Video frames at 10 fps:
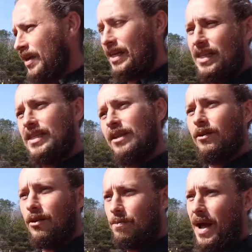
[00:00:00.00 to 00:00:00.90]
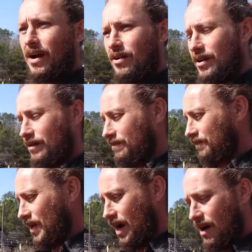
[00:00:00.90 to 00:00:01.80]
It's easy to look back on.
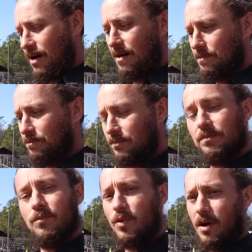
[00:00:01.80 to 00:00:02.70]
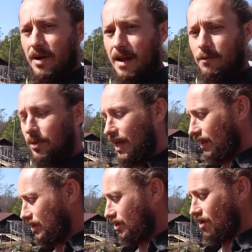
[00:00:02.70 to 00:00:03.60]
Uh, I'm, we already have a
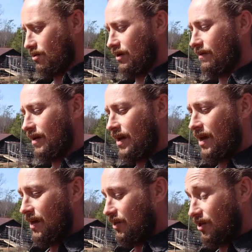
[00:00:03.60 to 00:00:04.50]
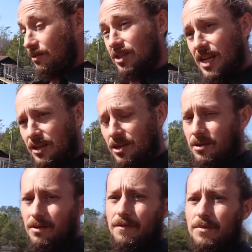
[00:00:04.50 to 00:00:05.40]
playlist going, so stay
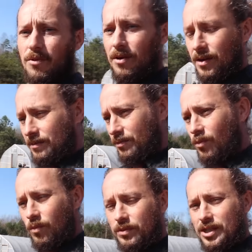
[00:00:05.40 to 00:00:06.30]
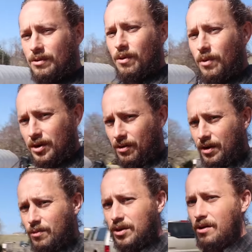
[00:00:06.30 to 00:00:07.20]
tuned if you want to see what we're
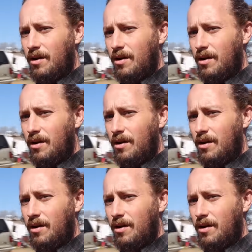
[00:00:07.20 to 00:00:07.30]
doing with